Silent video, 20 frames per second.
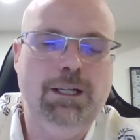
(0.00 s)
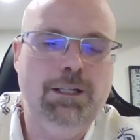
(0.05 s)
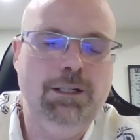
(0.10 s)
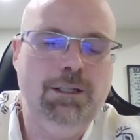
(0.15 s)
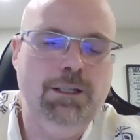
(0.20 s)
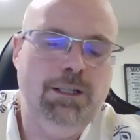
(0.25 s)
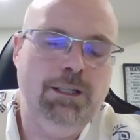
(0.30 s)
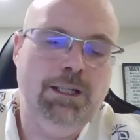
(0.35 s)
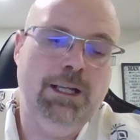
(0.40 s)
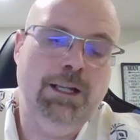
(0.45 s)
and,
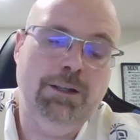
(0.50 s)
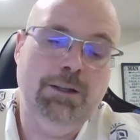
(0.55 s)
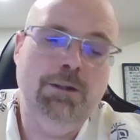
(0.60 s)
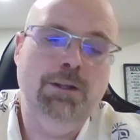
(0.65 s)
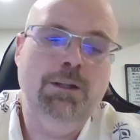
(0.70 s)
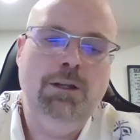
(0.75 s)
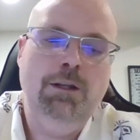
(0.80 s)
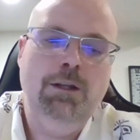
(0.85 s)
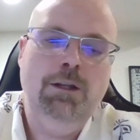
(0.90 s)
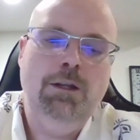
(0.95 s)
and that
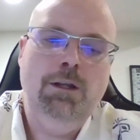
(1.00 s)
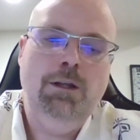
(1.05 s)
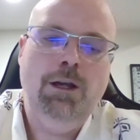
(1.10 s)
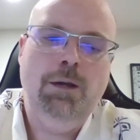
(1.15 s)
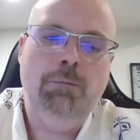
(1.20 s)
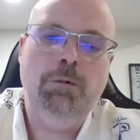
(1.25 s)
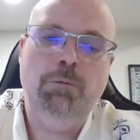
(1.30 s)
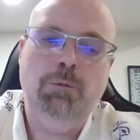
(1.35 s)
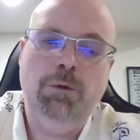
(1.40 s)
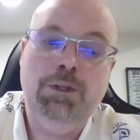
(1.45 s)
I
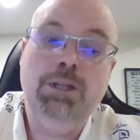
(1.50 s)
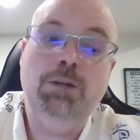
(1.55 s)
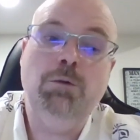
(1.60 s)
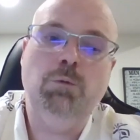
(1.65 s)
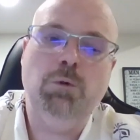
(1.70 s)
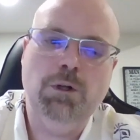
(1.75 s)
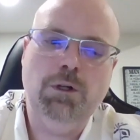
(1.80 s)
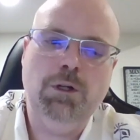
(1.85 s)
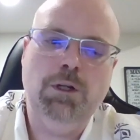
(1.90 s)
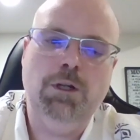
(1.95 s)
mean, we did
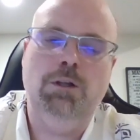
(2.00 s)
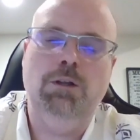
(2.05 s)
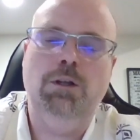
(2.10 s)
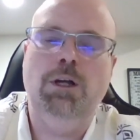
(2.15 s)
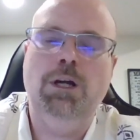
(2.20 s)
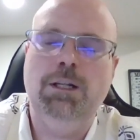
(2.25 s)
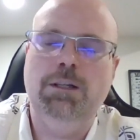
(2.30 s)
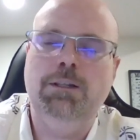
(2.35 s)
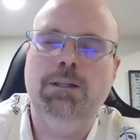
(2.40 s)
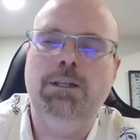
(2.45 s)
work a
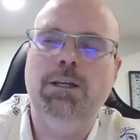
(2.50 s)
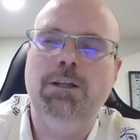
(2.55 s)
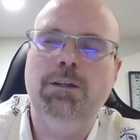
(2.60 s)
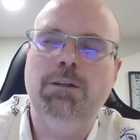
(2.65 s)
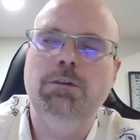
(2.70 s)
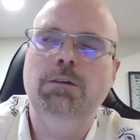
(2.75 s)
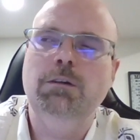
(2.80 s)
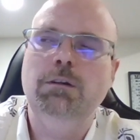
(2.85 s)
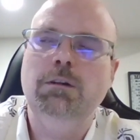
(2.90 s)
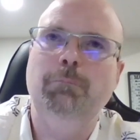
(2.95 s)
lot
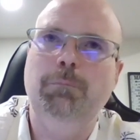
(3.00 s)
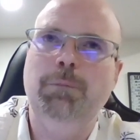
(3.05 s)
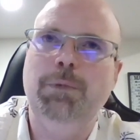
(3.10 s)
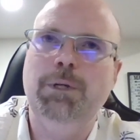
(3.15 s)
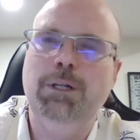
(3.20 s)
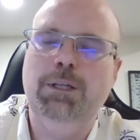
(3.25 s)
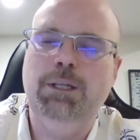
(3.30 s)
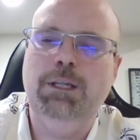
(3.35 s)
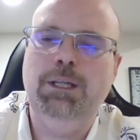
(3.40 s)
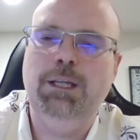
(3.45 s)
together, but
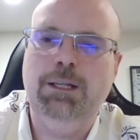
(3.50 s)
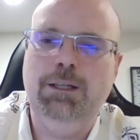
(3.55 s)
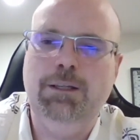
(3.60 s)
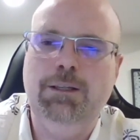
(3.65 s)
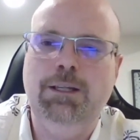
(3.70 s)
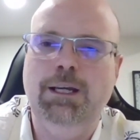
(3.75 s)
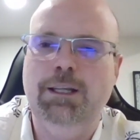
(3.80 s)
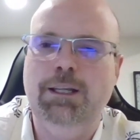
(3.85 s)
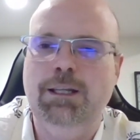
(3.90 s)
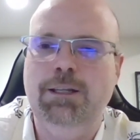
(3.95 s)
in the end,
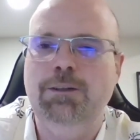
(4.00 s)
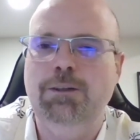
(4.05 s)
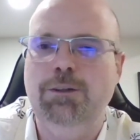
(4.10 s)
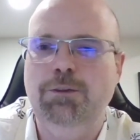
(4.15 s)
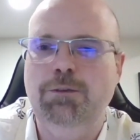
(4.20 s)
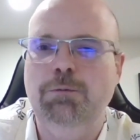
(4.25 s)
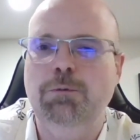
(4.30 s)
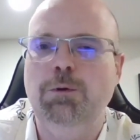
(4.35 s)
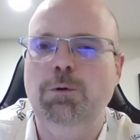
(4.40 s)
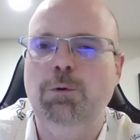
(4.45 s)
yeah, that
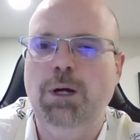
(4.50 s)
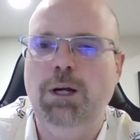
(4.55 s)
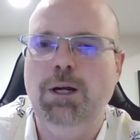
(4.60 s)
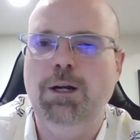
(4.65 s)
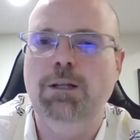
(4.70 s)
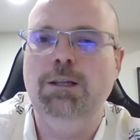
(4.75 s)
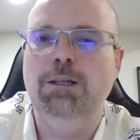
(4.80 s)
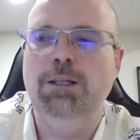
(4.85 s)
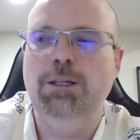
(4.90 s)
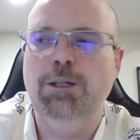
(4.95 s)
does require
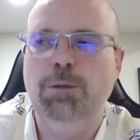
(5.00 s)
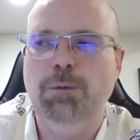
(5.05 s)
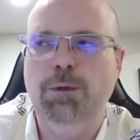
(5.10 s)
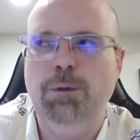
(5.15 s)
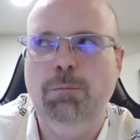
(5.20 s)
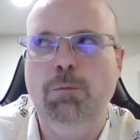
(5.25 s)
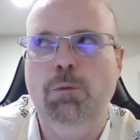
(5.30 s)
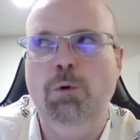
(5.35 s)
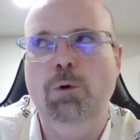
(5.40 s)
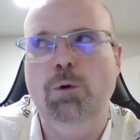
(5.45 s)
a little
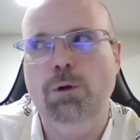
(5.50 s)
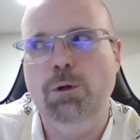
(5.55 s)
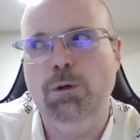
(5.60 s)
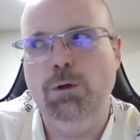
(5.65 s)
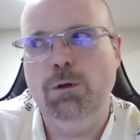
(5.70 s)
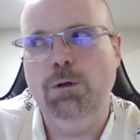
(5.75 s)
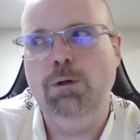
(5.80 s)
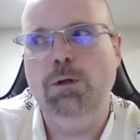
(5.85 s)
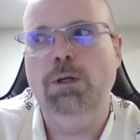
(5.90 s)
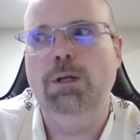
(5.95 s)
bit
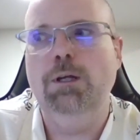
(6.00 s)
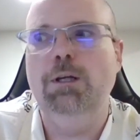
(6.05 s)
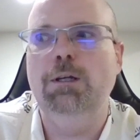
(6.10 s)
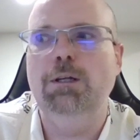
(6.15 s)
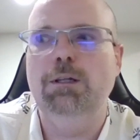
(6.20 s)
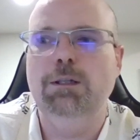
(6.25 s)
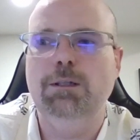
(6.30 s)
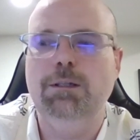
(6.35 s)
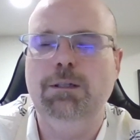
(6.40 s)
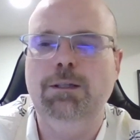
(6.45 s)
more
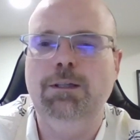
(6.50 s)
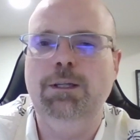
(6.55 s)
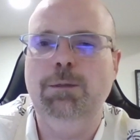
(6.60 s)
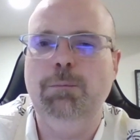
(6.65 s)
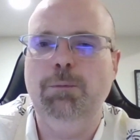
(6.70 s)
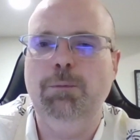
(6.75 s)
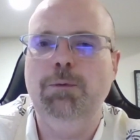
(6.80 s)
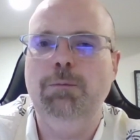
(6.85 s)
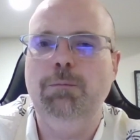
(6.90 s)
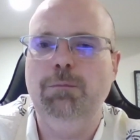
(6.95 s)
uh,
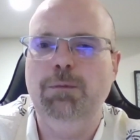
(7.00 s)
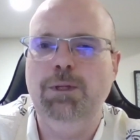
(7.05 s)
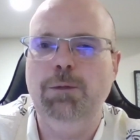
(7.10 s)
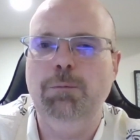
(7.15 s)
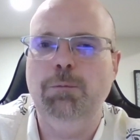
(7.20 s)
deep deep